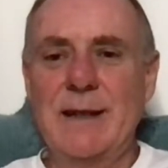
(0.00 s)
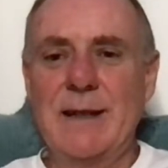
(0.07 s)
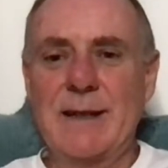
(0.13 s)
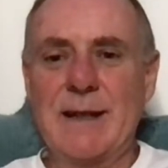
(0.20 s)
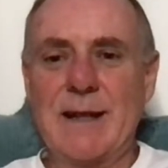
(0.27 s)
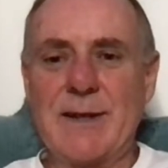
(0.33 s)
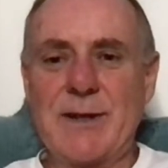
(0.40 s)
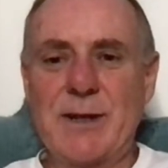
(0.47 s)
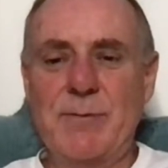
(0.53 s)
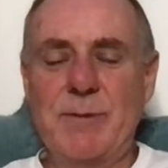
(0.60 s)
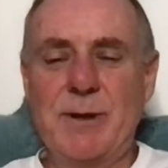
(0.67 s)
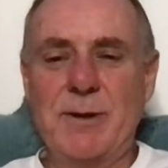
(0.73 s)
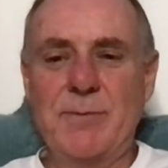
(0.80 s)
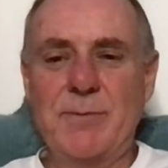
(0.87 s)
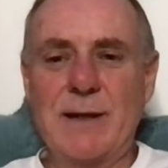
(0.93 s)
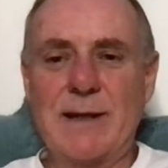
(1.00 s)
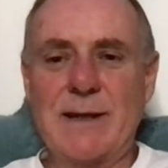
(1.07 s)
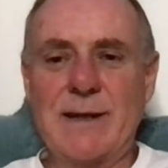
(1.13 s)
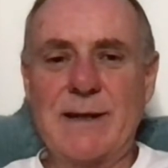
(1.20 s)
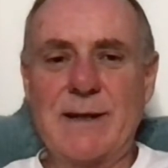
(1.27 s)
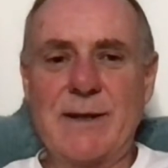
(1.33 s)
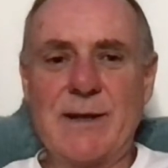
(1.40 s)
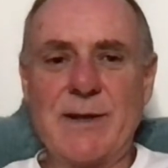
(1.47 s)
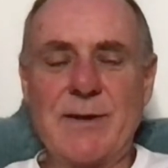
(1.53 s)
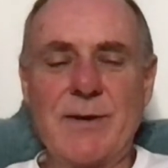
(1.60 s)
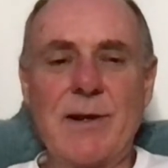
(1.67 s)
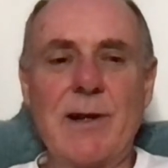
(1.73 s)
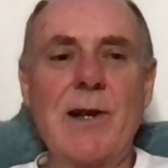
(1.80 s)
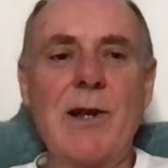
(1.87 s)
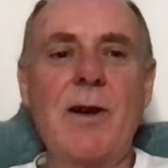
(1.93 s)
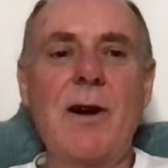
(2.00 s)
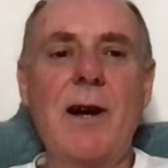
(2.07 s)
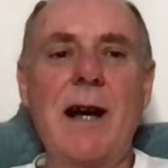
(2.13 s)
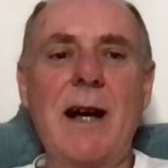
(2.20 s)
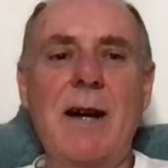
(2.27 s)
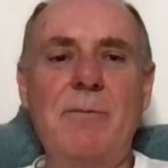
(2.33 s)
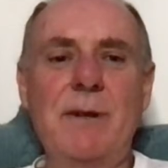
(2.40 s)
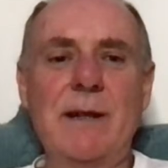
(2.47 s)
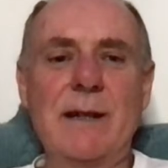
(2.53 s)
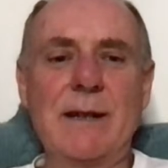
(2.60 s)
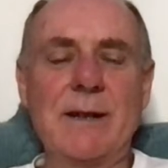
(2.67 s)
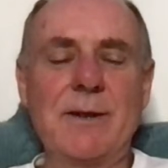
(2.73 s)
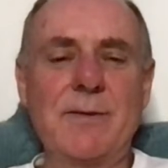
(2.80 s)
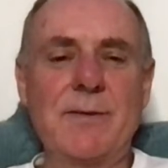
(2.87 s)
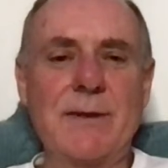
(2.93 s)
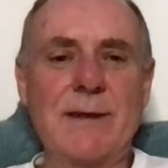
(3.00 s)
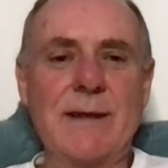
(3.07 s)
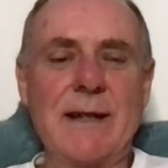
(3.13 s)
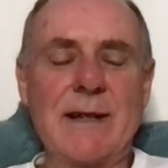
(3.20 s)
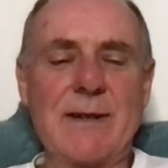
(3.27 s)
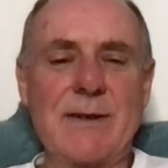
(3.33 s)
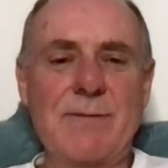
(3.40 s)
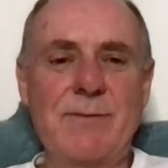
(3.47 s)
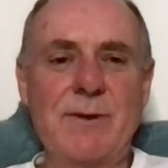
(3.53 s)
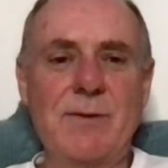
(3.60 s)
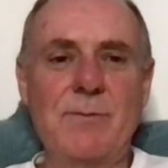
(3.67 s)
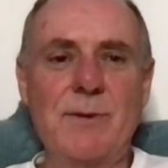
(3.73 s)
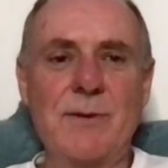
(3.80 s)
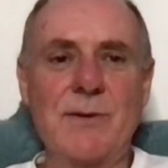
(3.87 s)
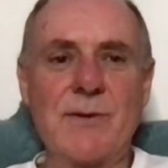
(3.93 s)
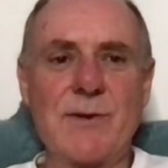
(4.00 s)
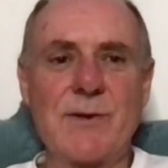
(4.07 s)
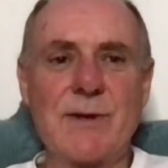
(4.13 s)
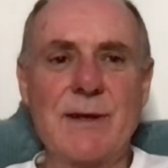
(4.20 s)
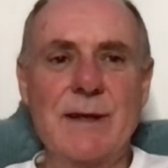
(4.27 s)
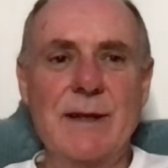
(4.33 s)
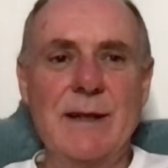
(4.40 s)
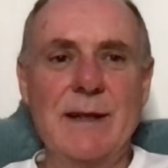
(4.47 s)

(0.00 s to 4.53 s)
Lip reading: that's coming up later this year. So a lot happening over the next few months